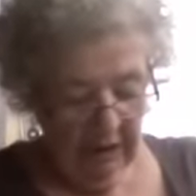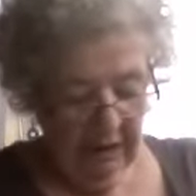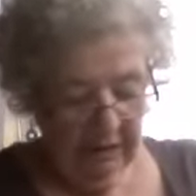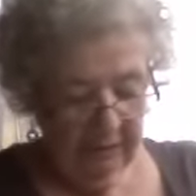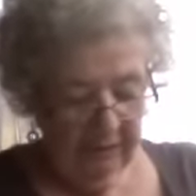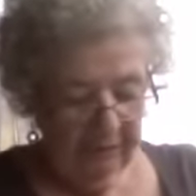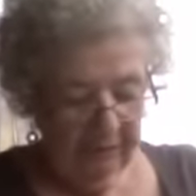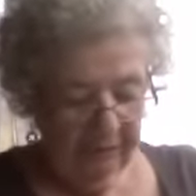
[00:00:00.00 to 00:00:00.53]

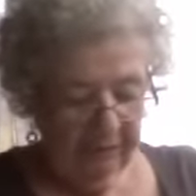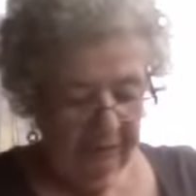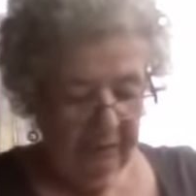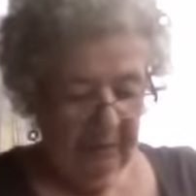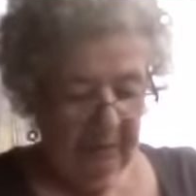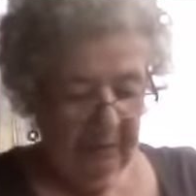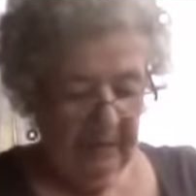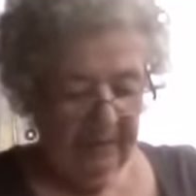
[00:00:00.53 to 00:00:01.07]
So maybe
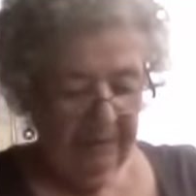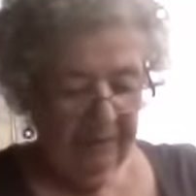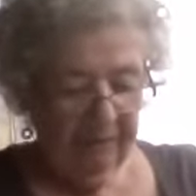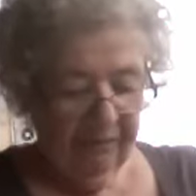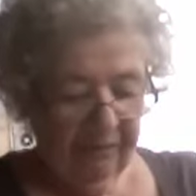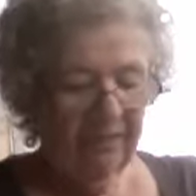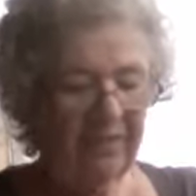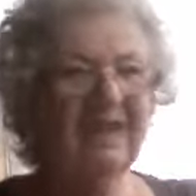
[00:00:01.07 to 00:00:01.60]

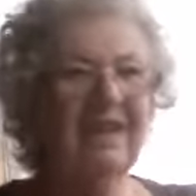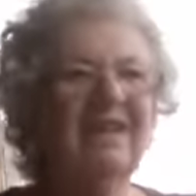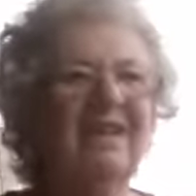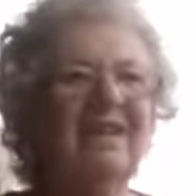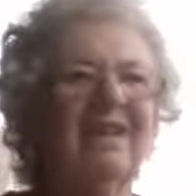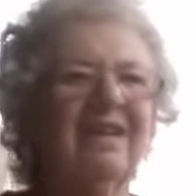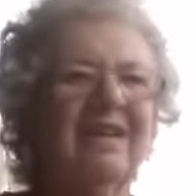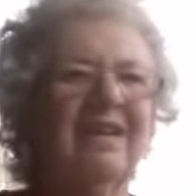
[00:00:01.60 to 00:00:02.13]
can we
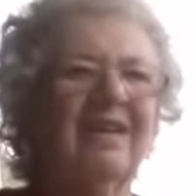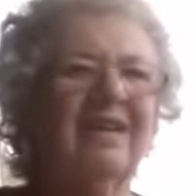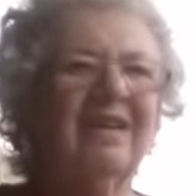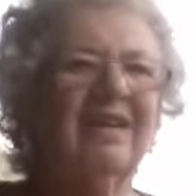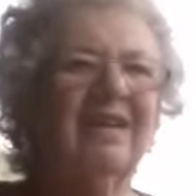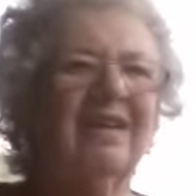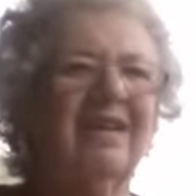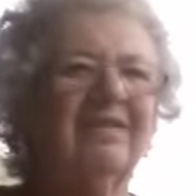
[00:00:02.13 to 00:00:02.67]
then talk
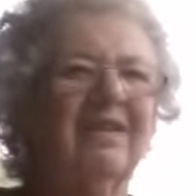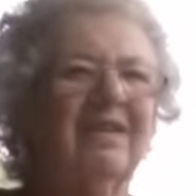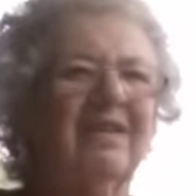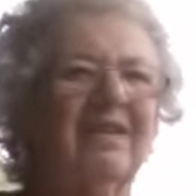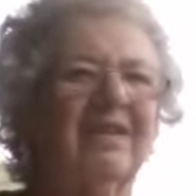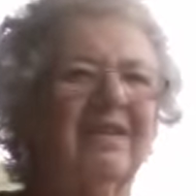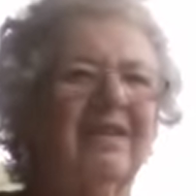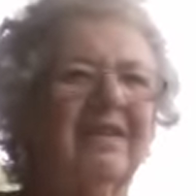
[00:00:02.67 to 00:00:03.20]
about the
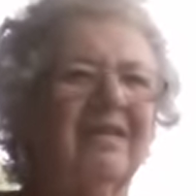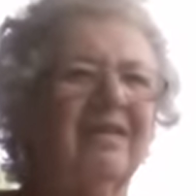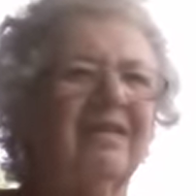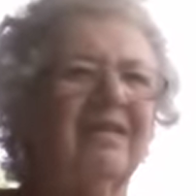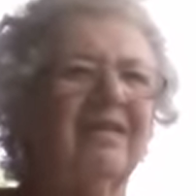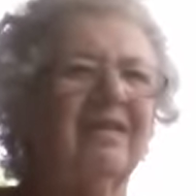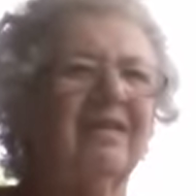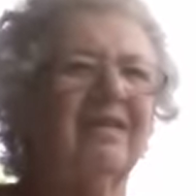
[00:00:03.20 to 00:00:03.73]
project that
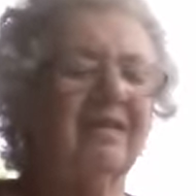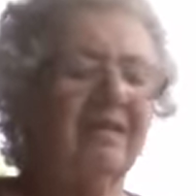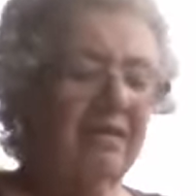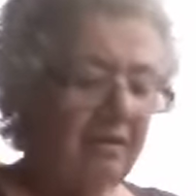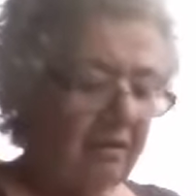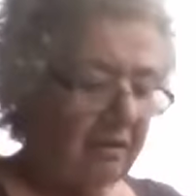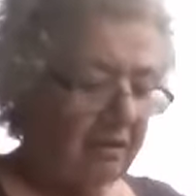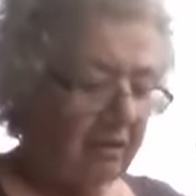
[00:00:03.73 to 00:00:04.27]
you're working
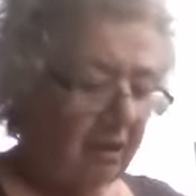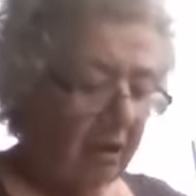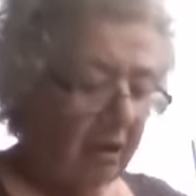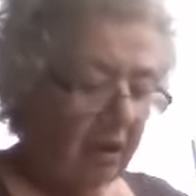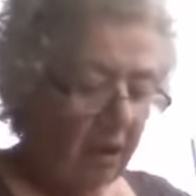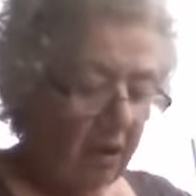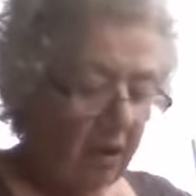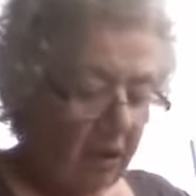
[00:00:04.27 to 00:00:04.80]
on right now?